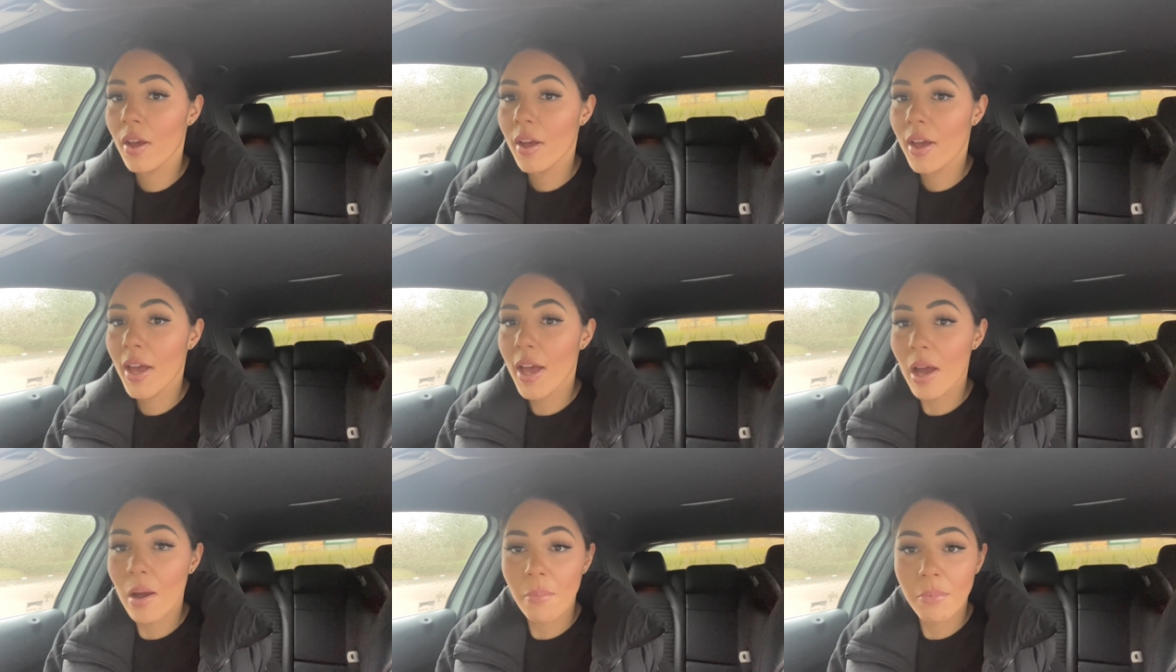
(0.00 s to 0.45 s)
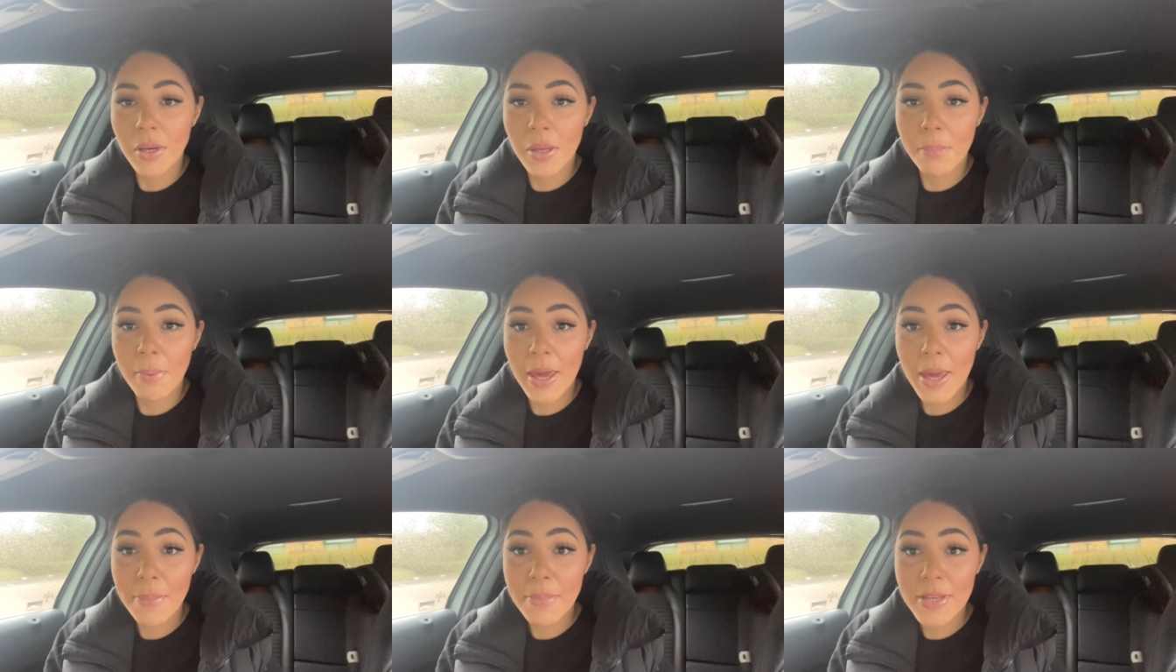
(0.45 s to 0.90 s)
how many
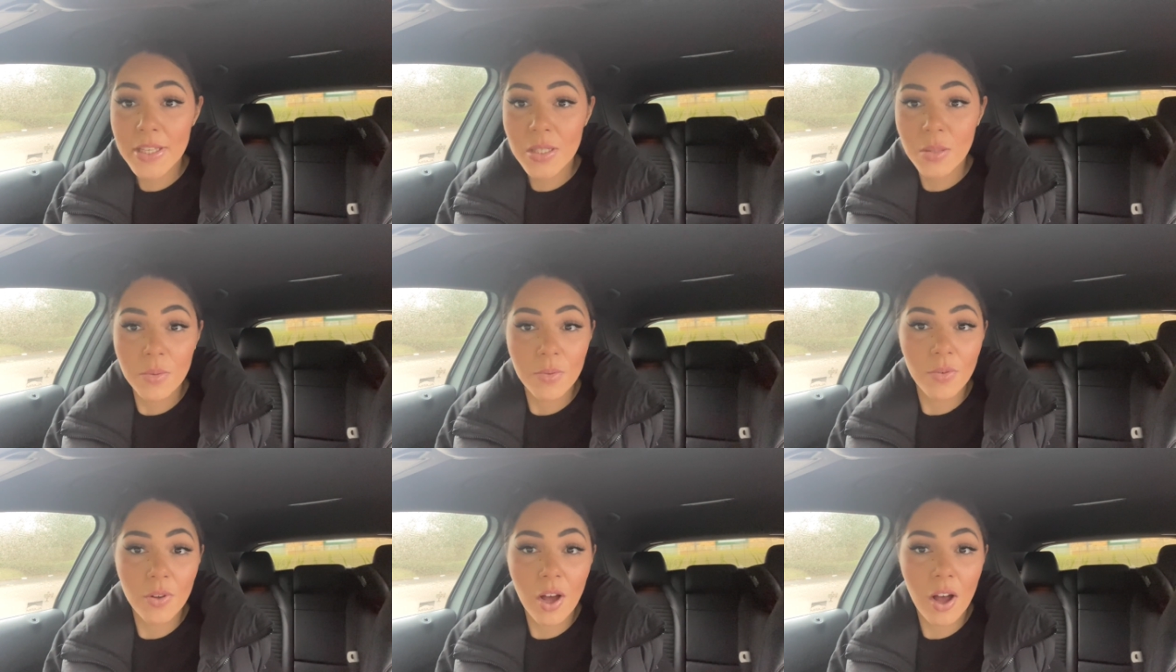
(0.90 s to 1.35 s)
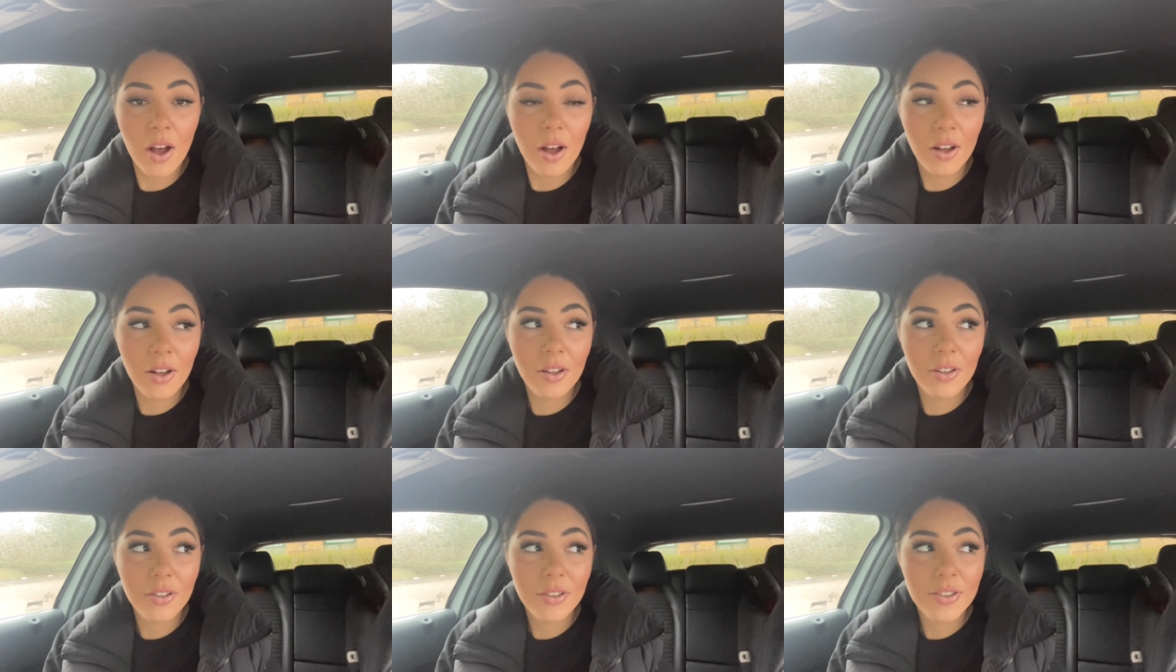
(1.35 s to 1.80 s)
babies we've got.
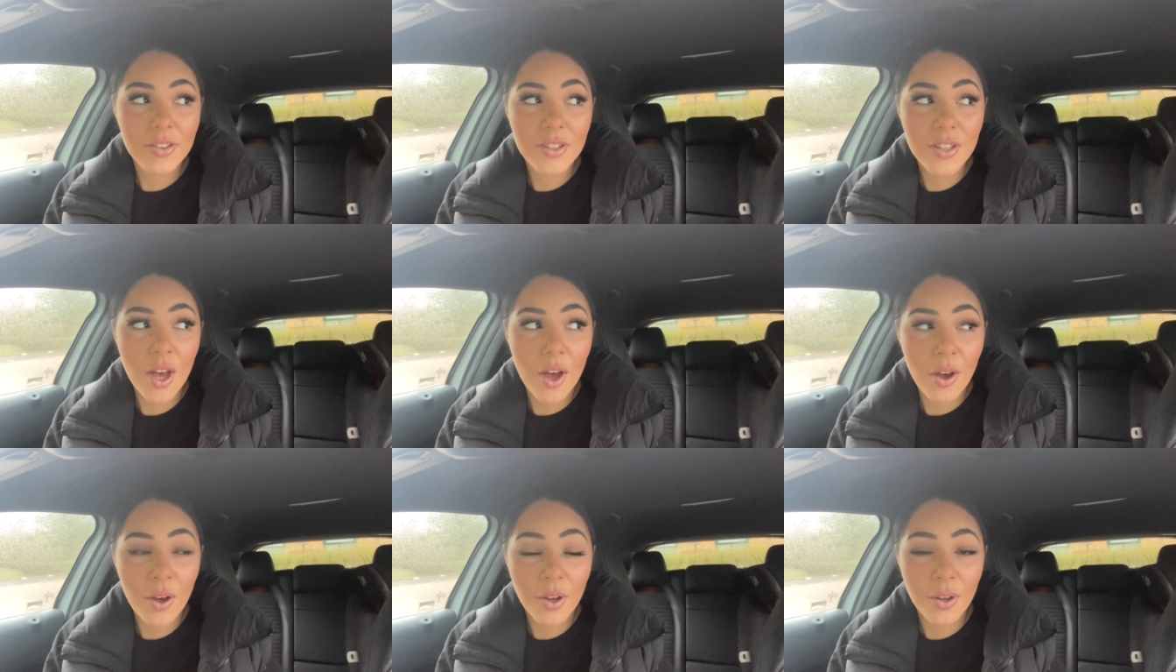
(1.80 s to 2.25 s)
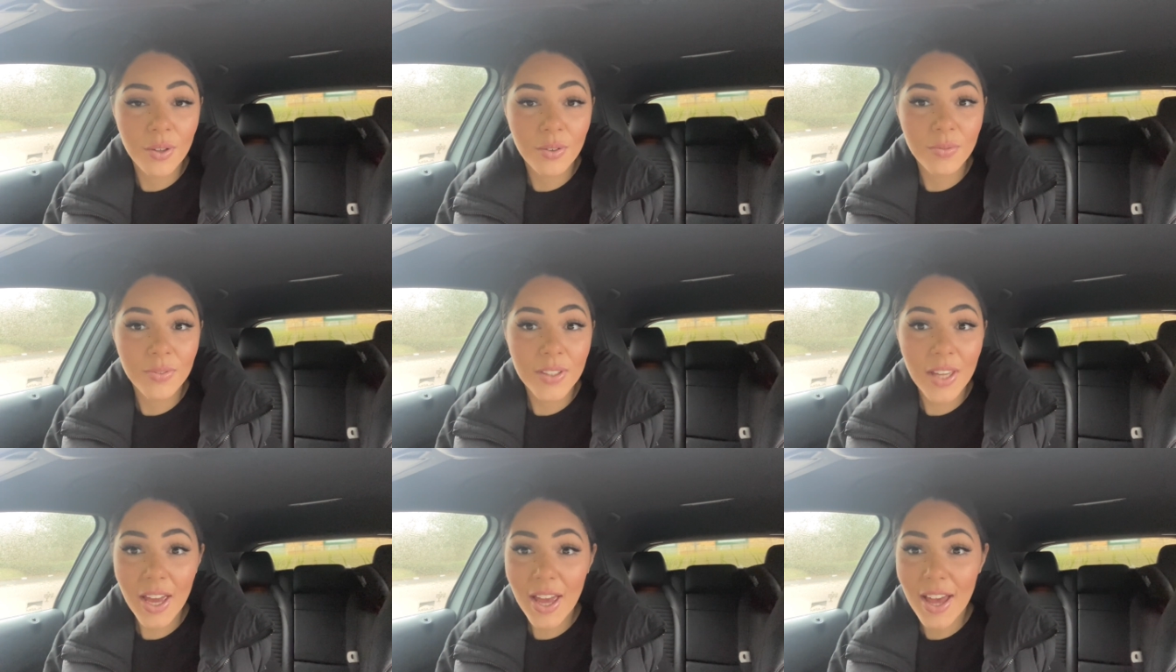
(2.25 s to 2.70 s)
So
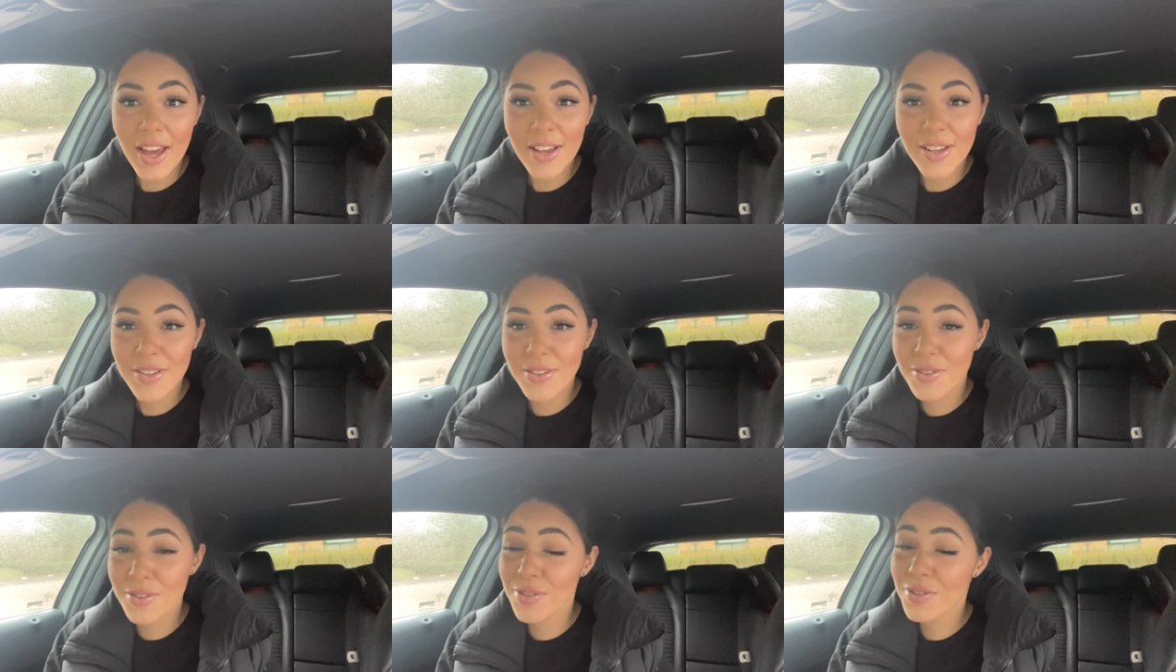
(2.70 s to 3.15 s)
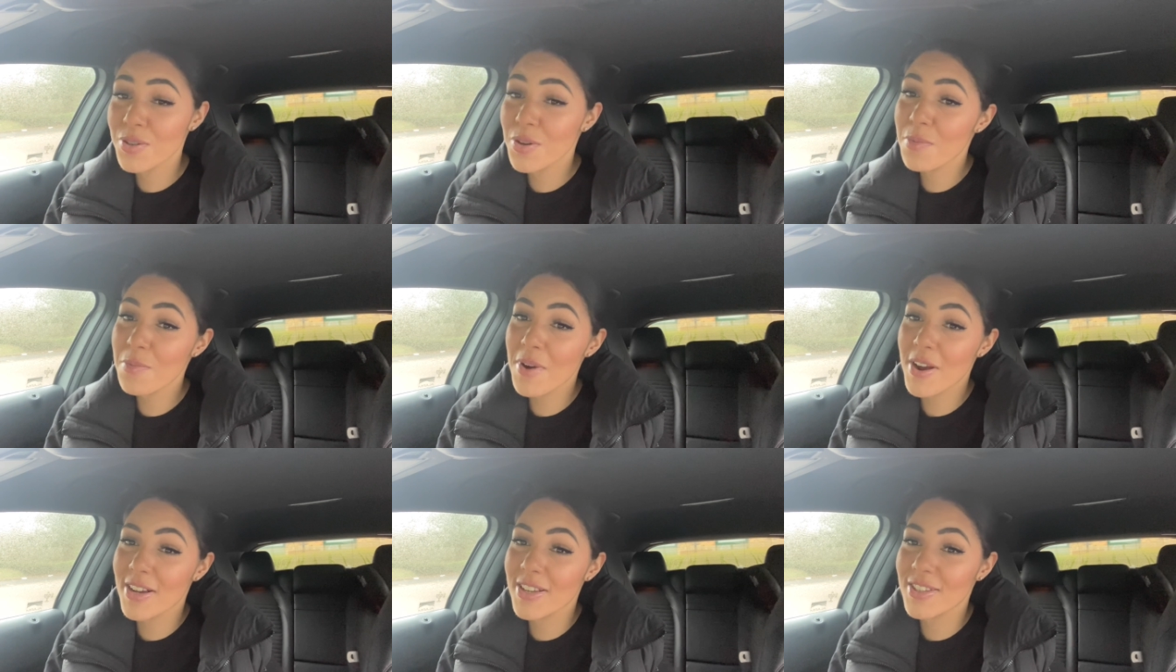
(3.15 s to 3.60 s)
yeah,
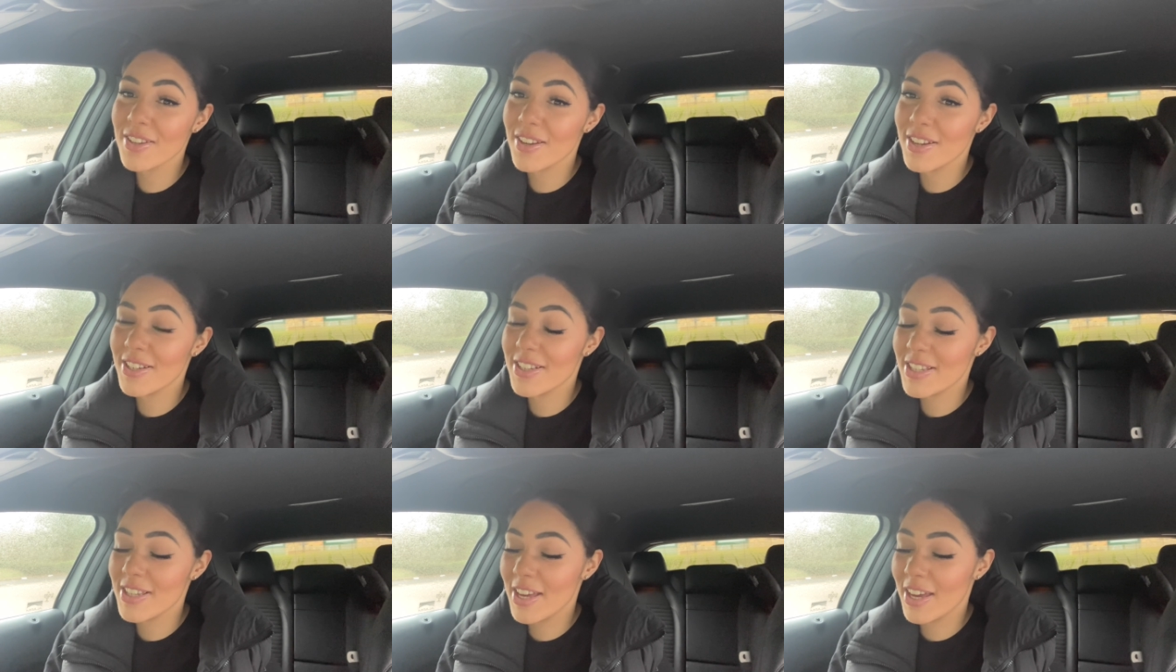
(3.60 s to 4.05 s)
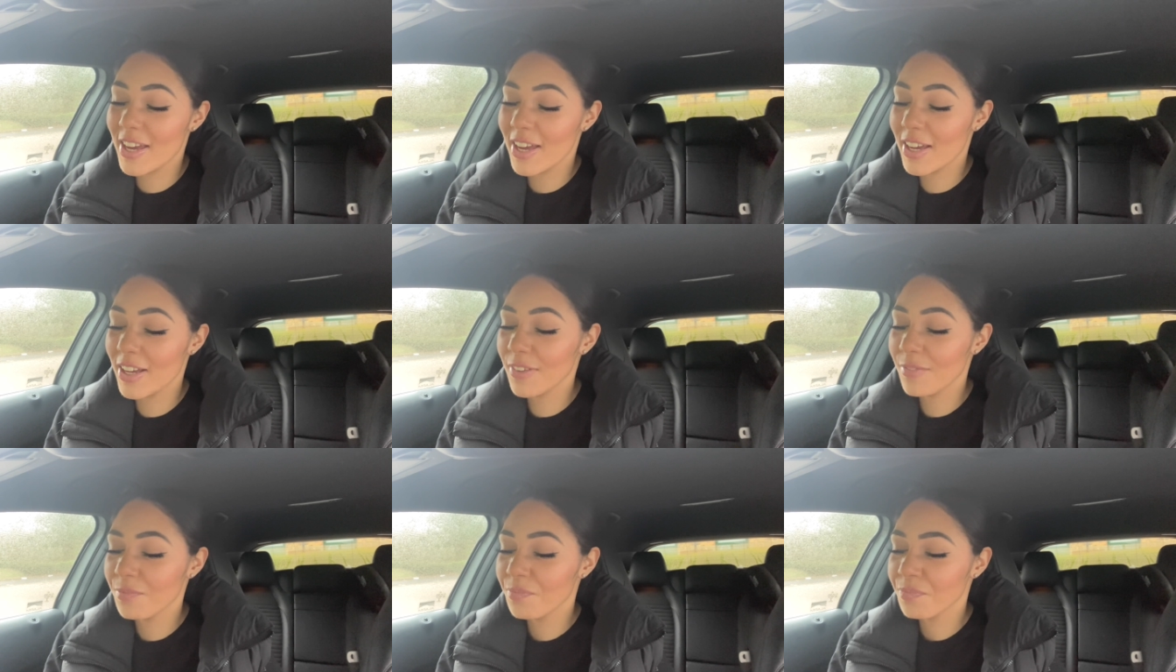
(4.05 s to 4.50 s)
super
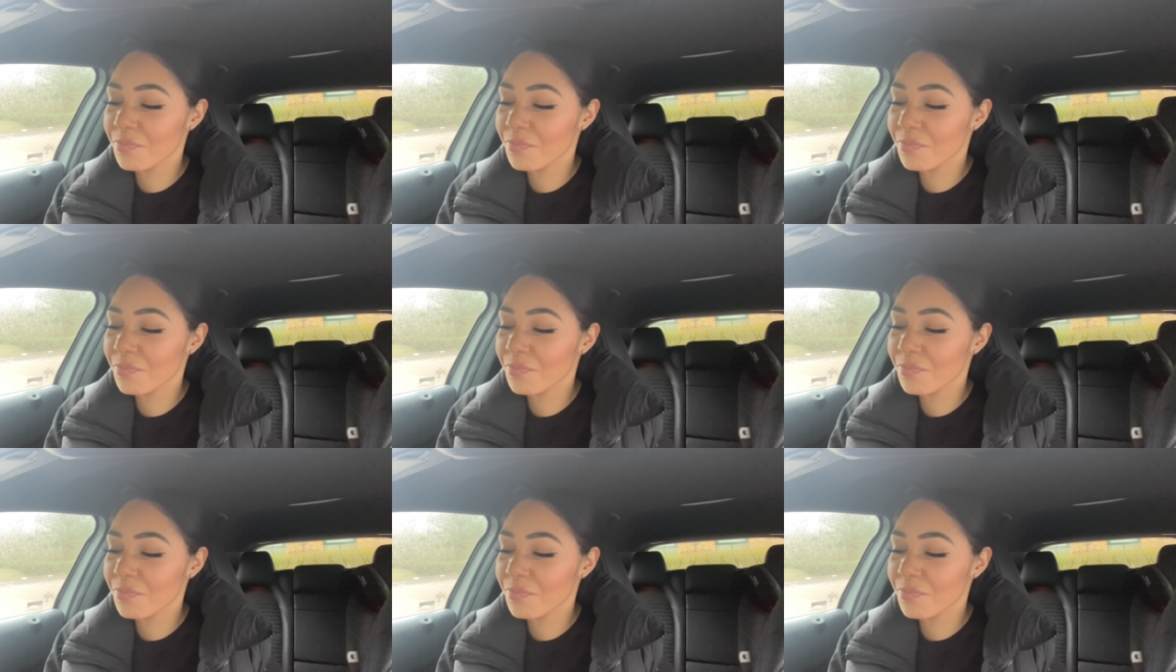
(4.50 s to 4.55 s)
exciting.